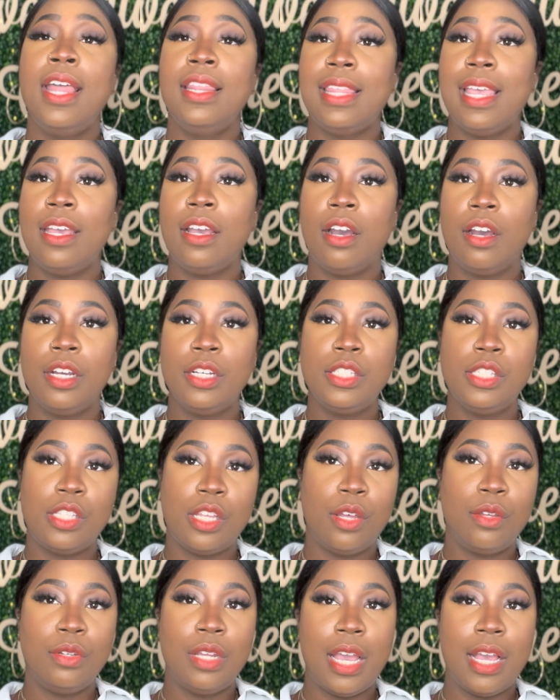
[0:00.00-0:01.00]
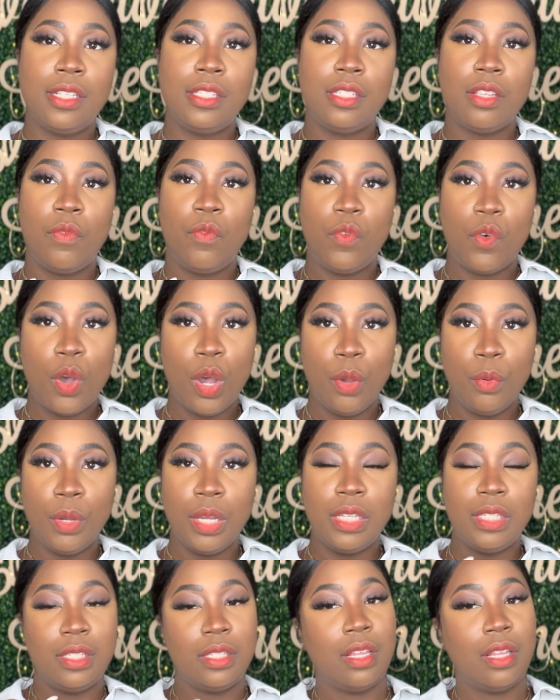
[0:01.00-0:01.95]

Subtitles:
They are sold at Sephora,